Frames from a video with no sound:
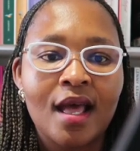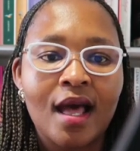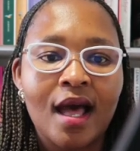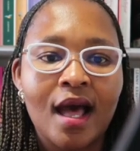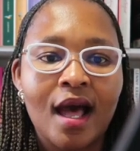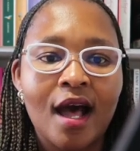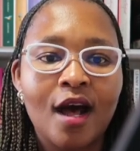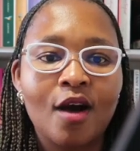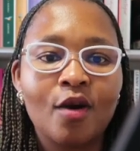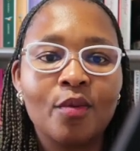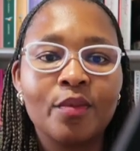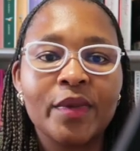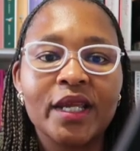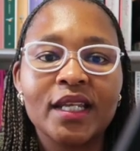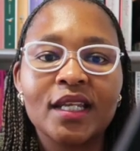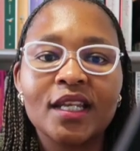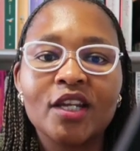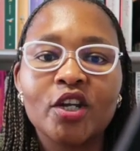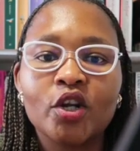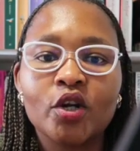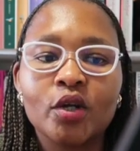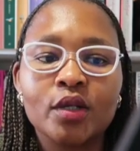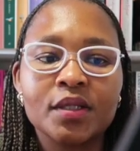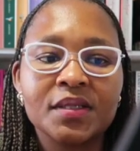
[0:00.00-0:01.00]
How many
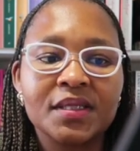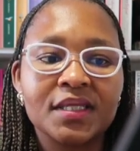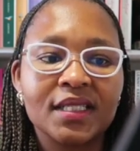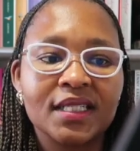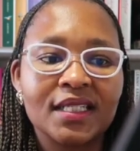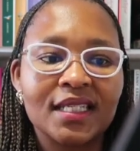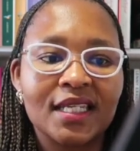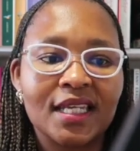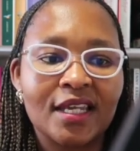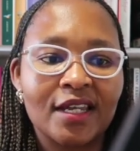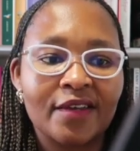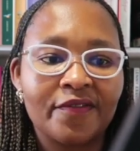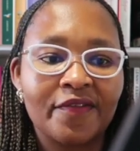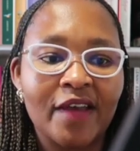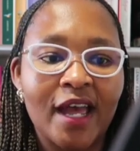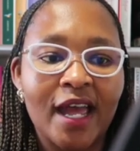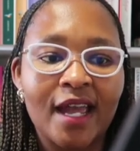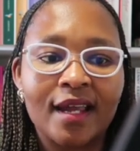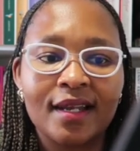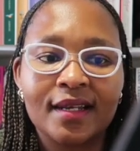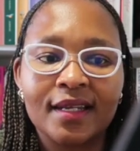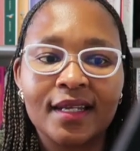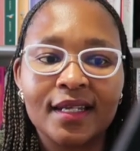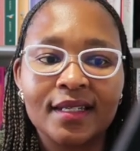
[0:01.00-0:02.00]
girls did he
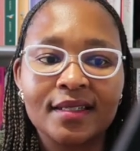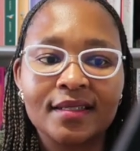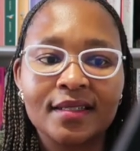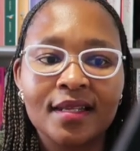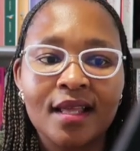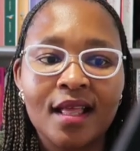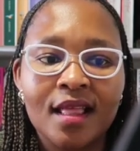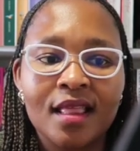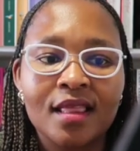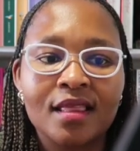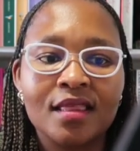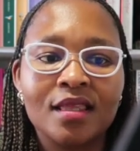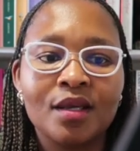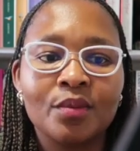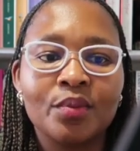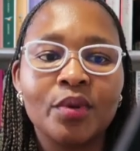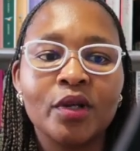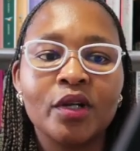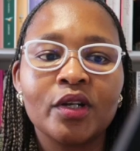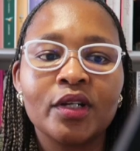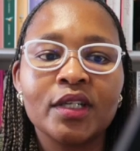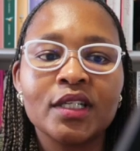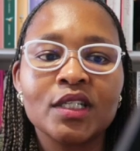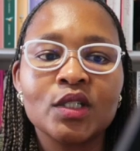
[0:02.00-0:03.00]
violate? The
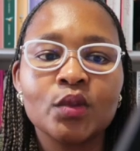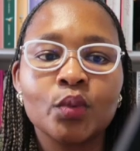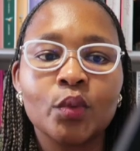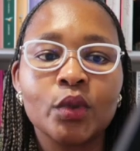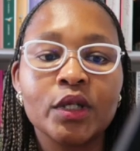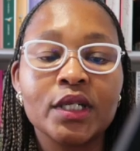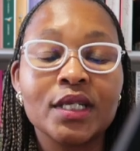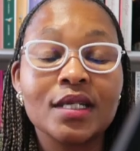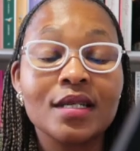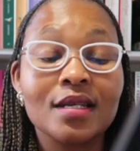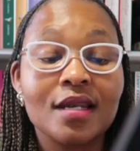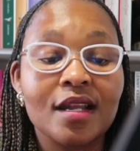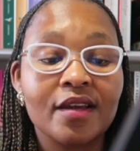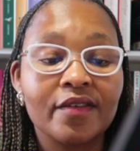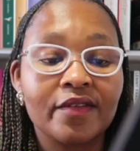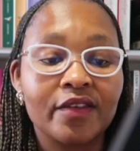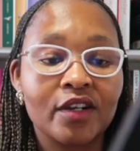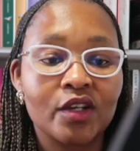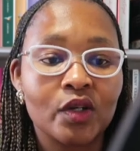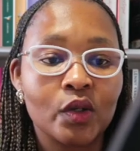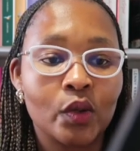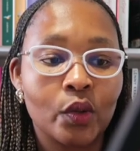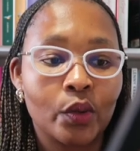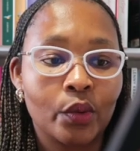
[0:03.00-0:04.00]
police would
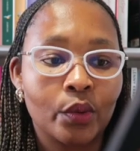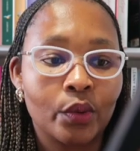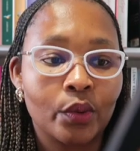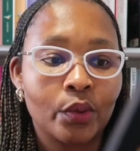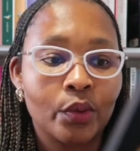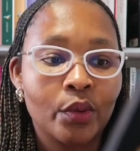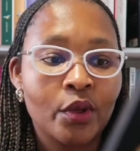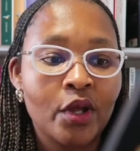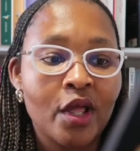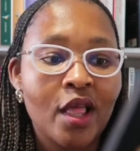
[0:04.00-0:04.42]
never know.